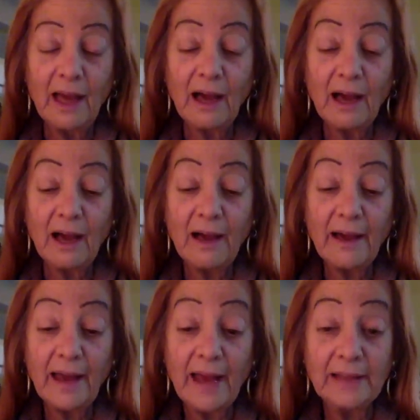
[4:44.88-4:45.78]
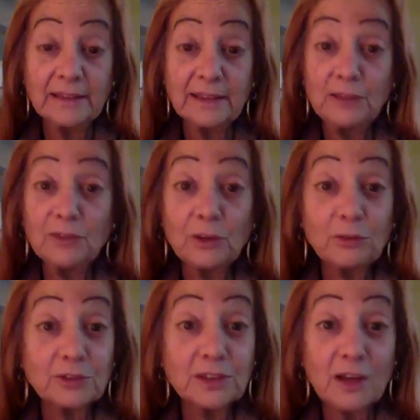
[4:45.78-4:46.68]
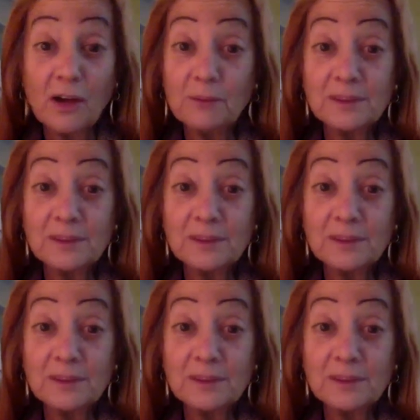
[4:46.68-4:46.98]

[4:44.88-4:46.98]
And even over time,